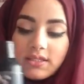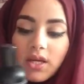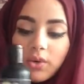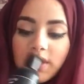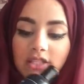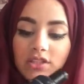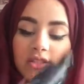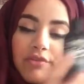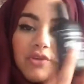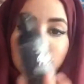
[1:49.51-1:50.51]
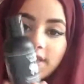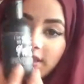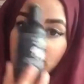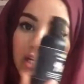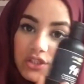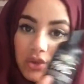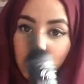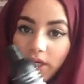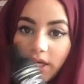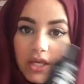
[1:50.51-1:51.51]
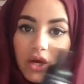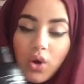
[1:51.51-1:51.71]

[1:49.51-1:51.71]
So that's the first thing that I do when I get